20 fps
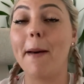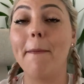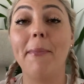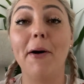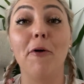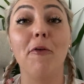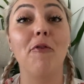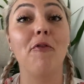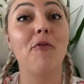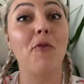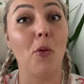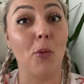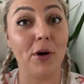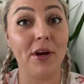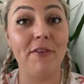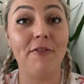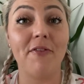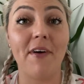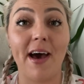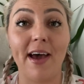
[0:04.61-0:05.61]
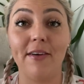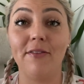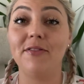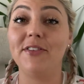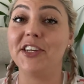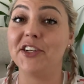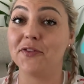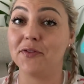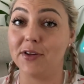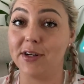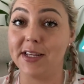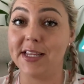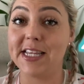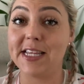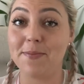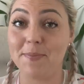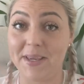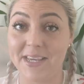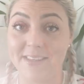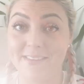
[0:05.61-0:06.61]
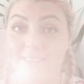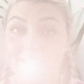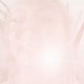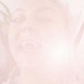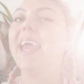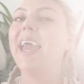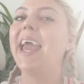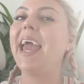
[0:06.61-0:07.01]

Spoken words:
about 45 different species.